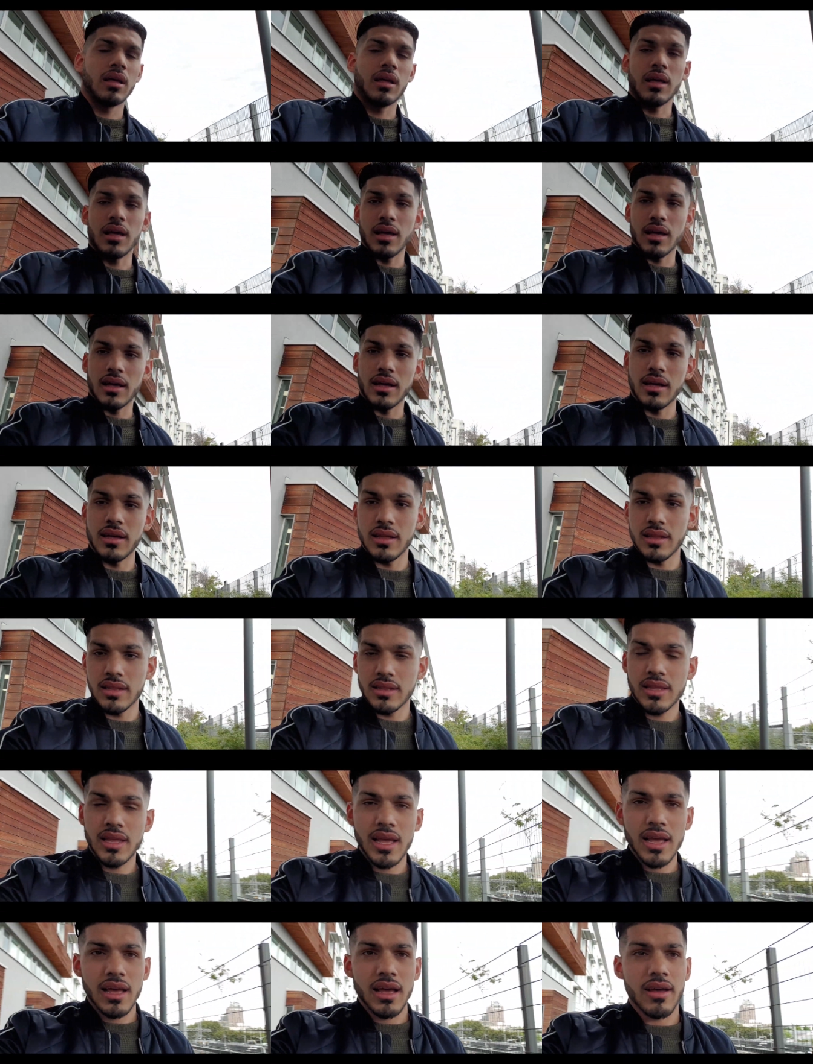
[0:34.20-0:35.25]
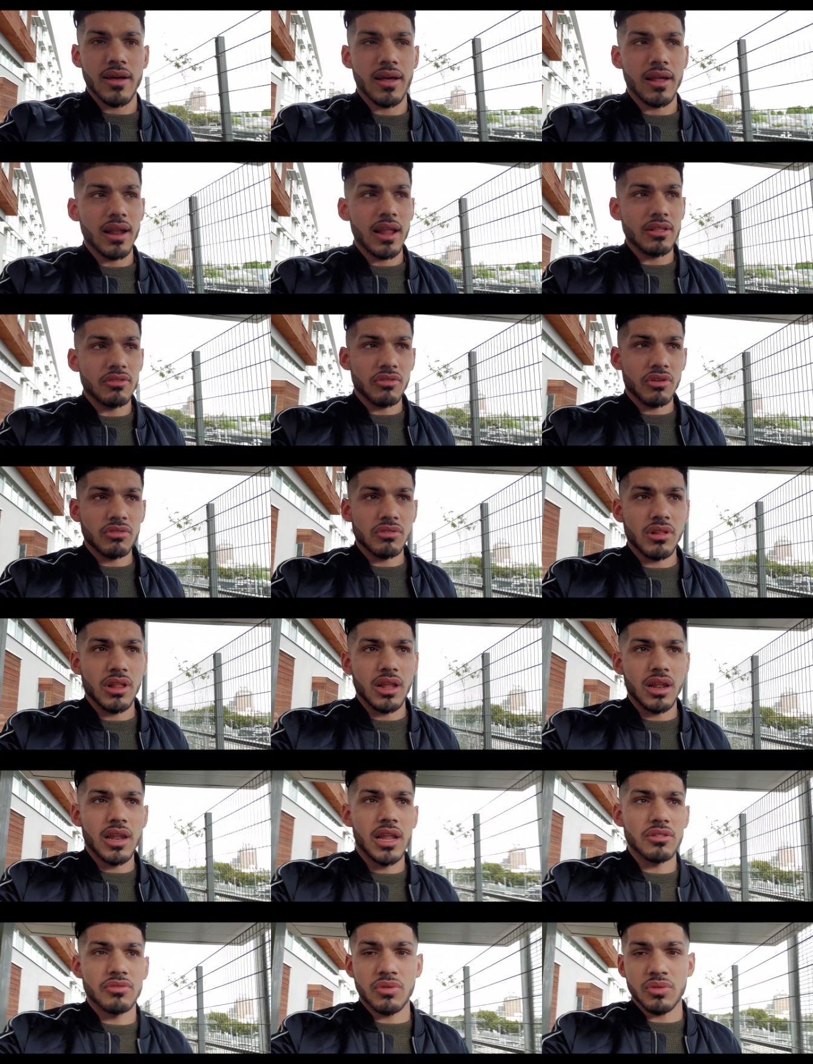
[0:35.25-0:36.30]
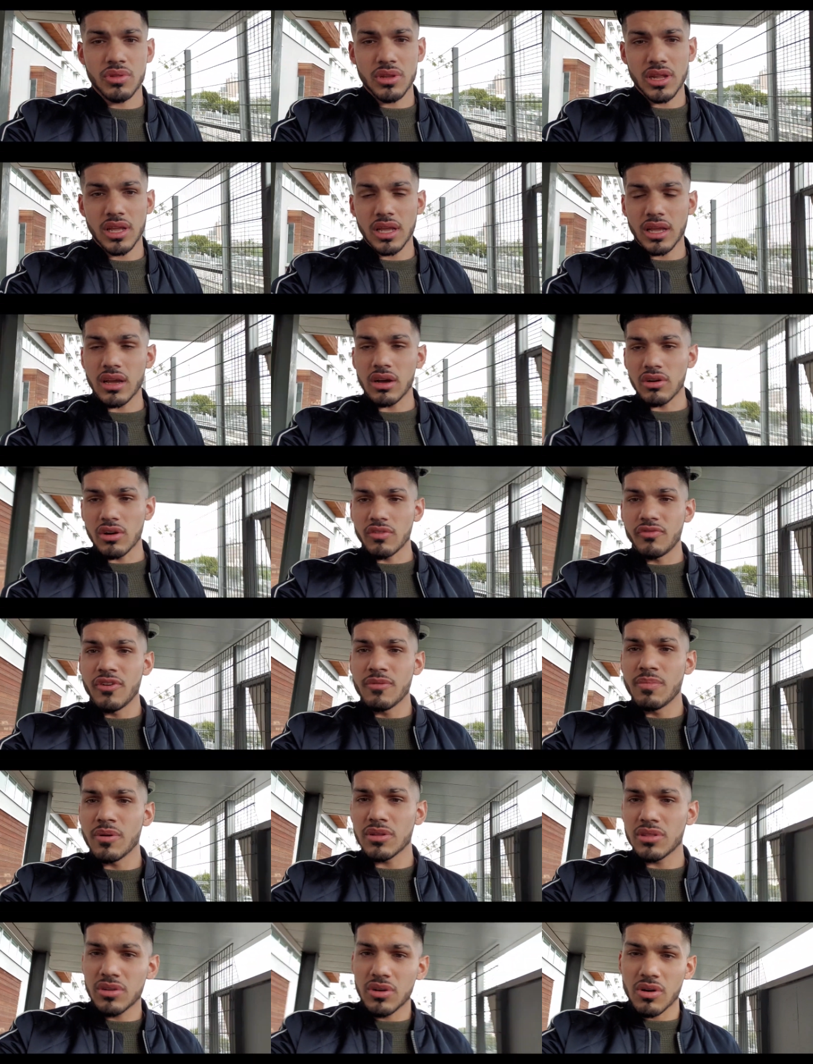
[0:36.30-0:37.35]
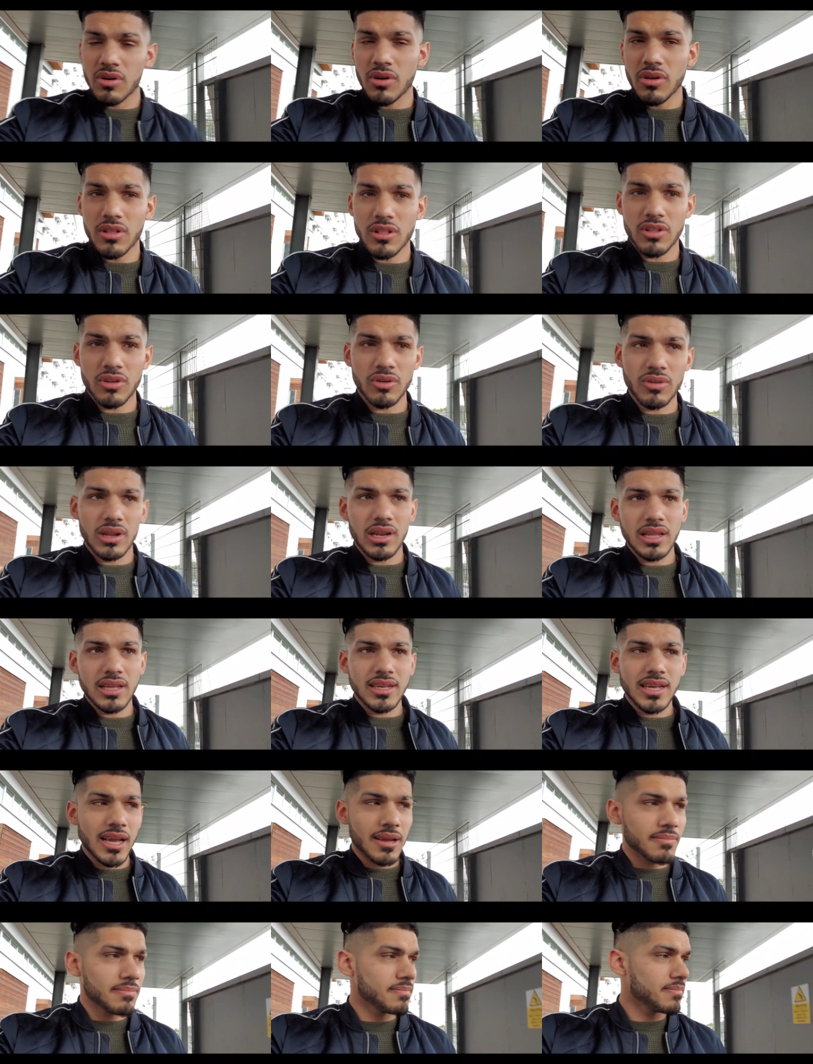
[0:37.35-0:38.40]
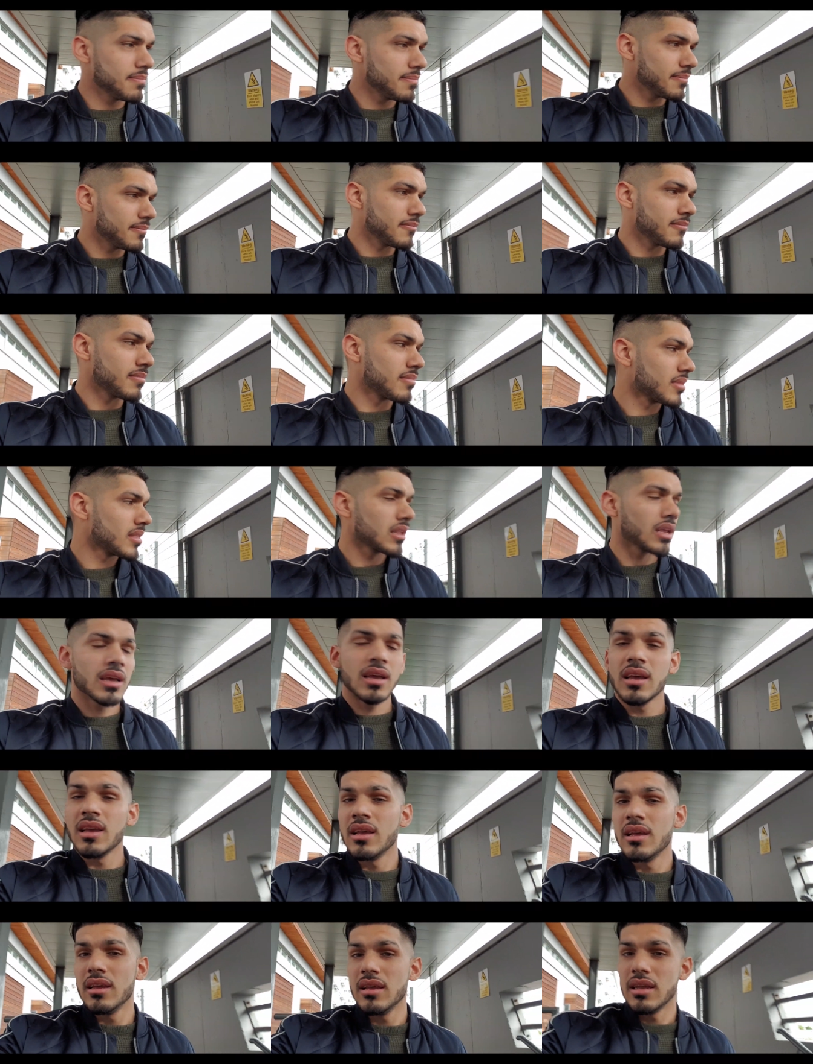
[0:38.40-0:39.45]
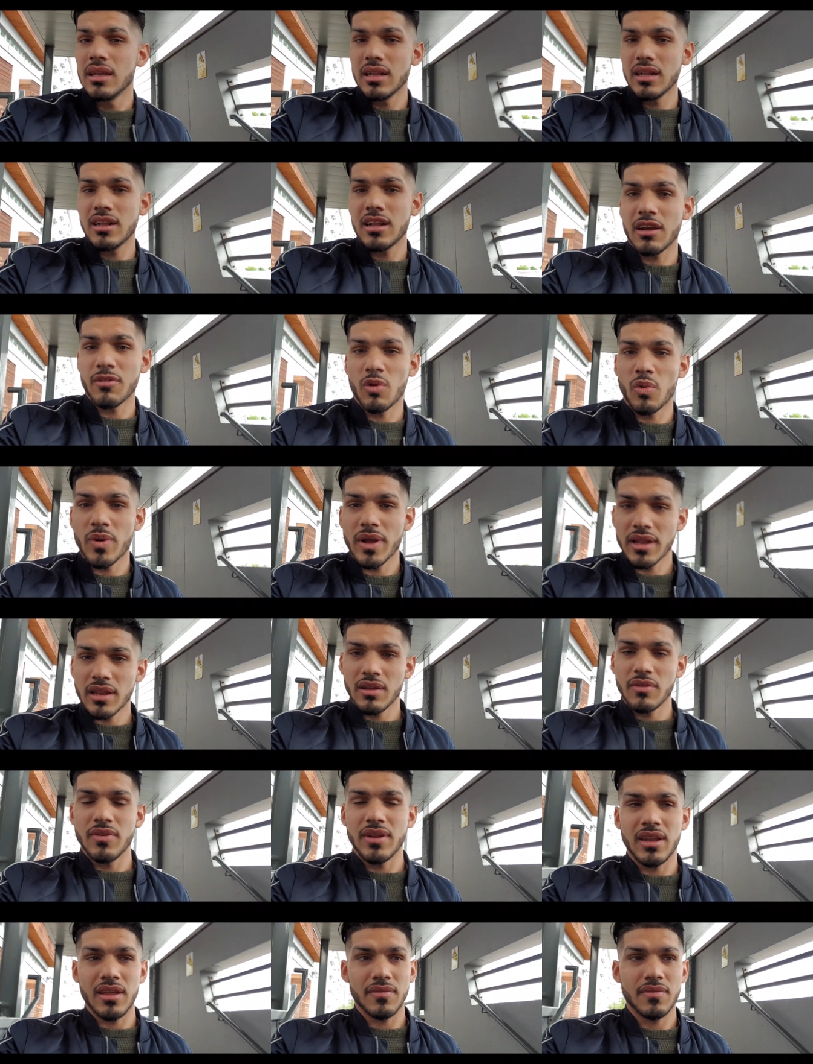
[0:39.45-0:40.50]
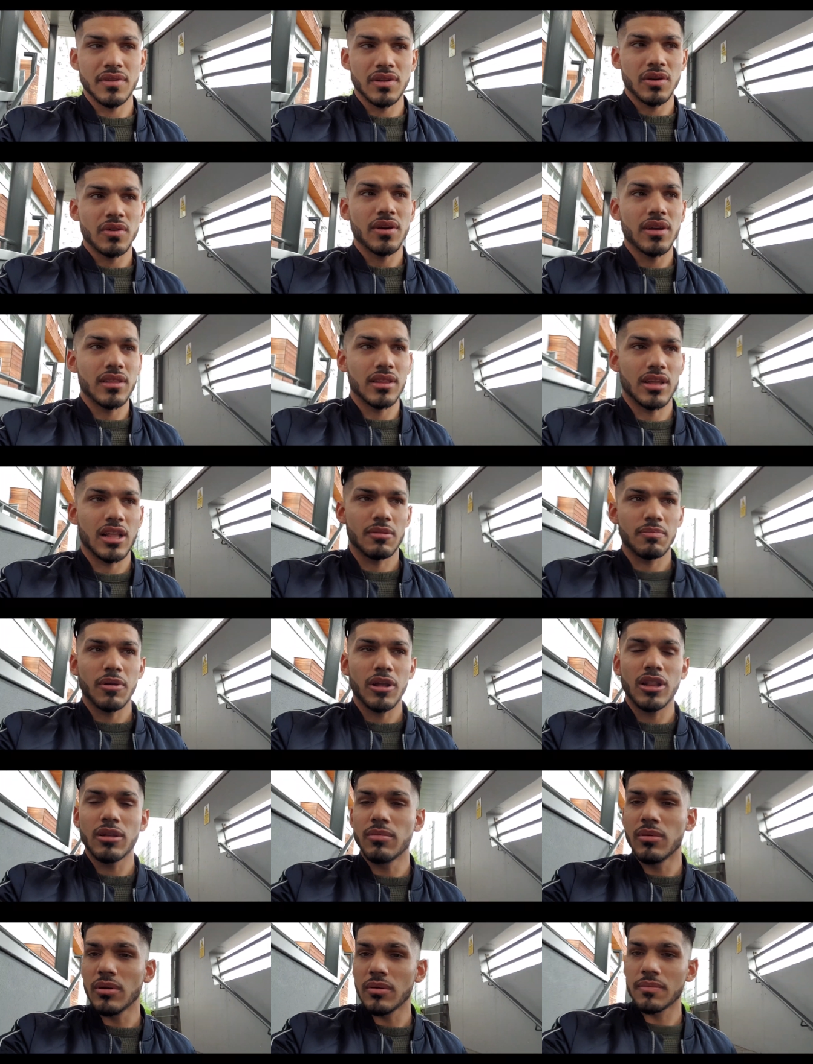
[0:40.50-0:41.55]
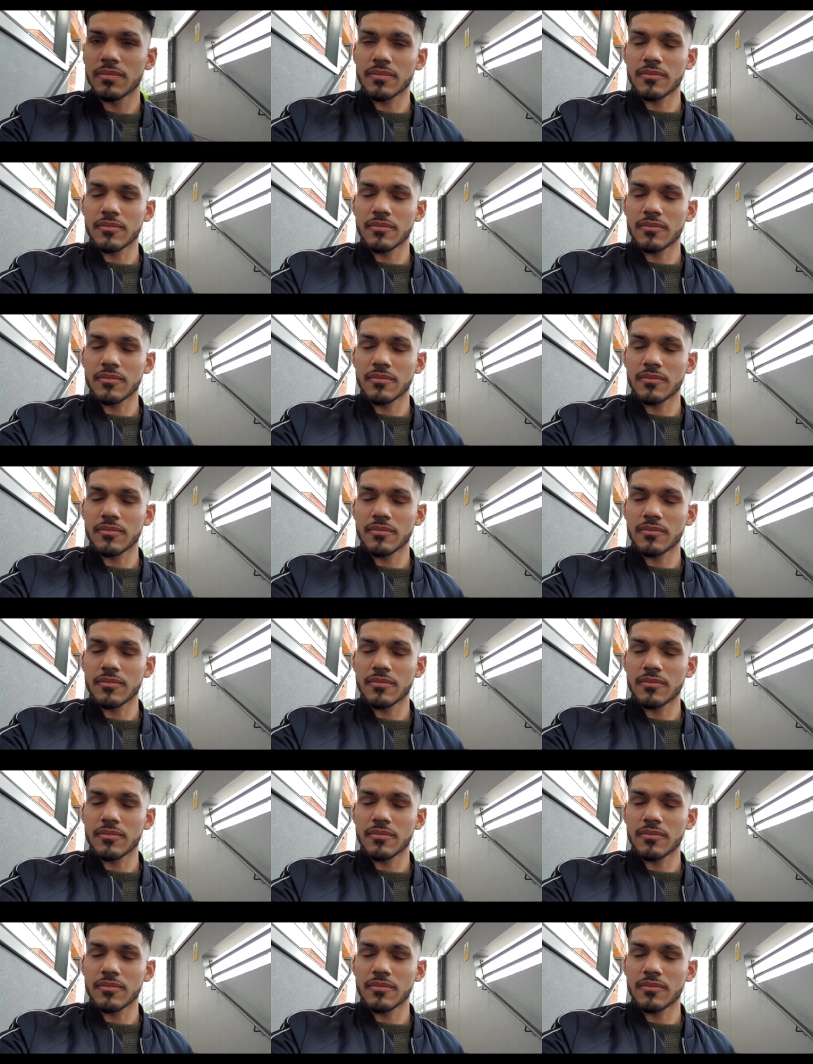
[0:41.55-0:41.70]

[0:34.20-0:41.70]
And yeah, later on today, I've got football to go also, a league game. Inshallah, we win. We never know, and it's possible.